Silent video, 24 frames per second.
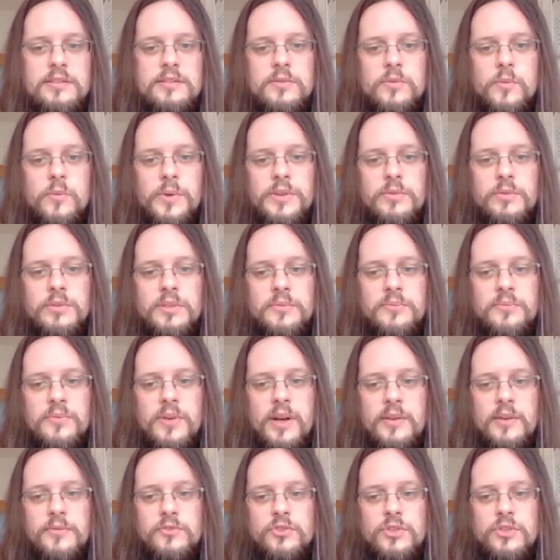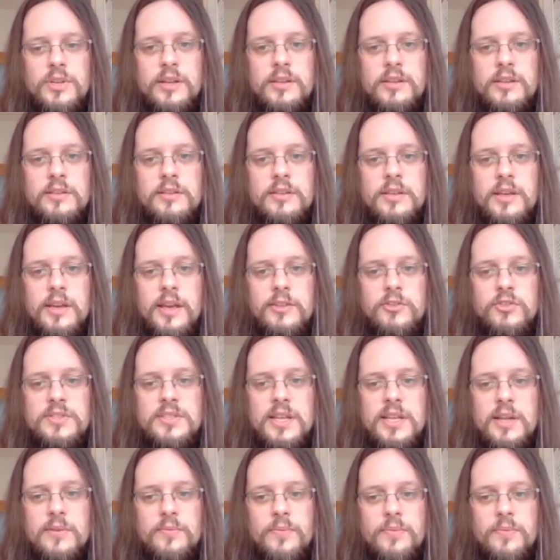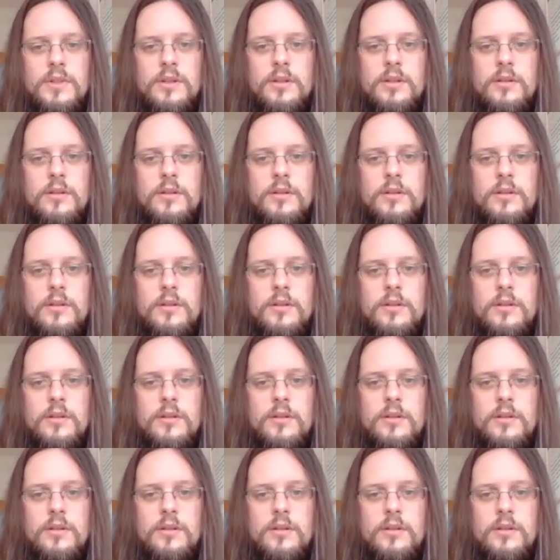queen to d5 check, king h7,